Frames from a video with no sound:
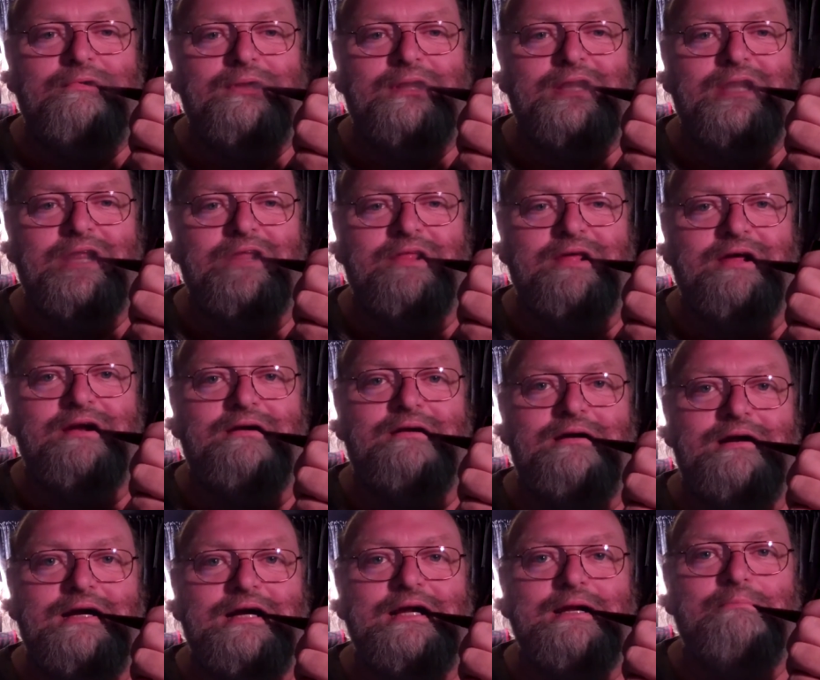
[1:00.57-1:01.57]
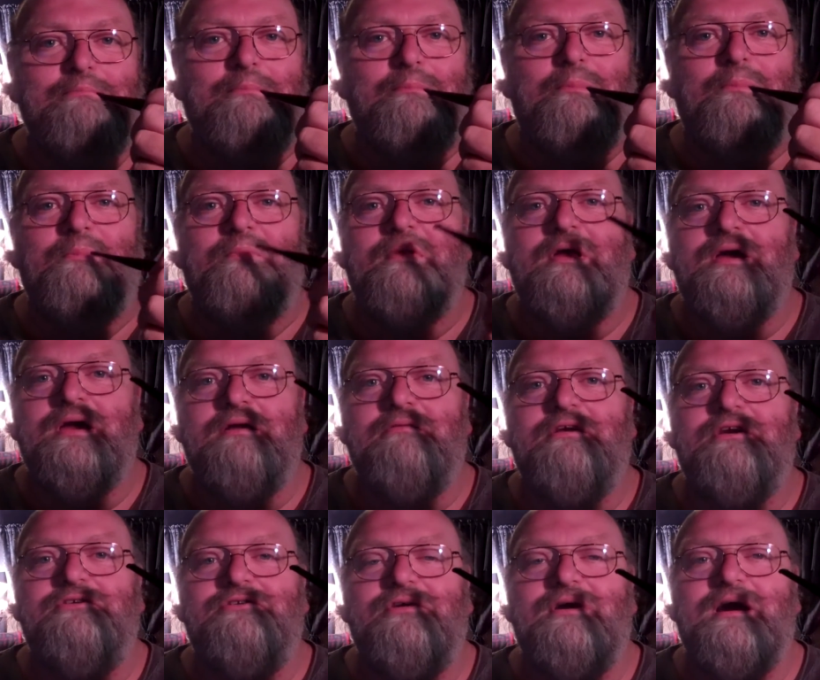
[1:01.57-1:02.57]
And I thought, alright, I'll
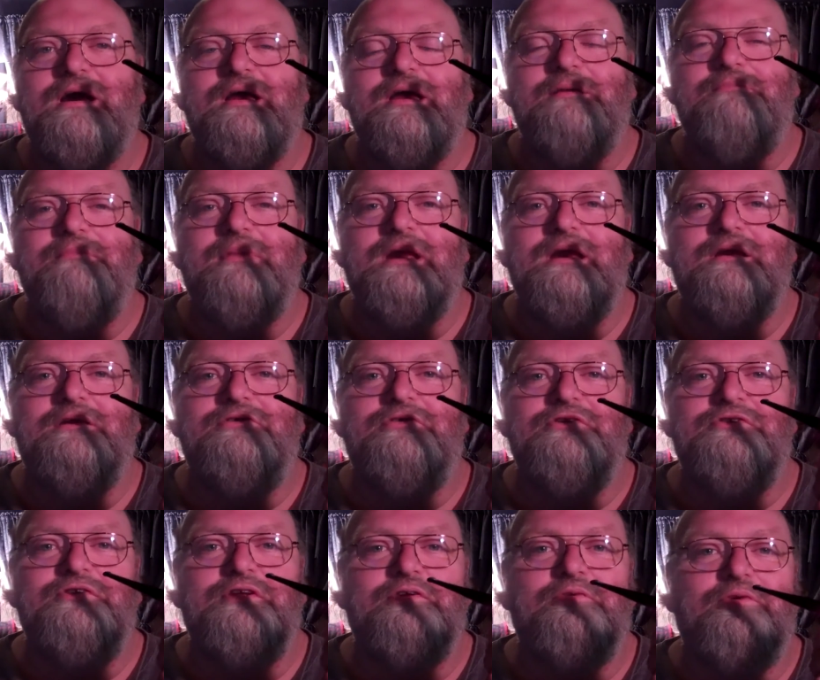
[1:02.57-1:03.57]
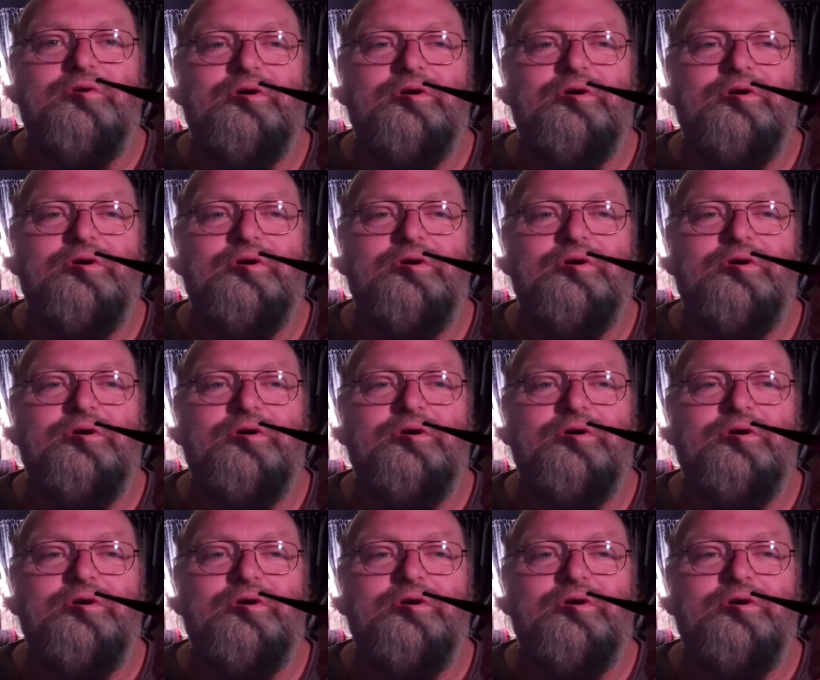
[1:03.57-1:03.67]
give it a try. That'd be interesting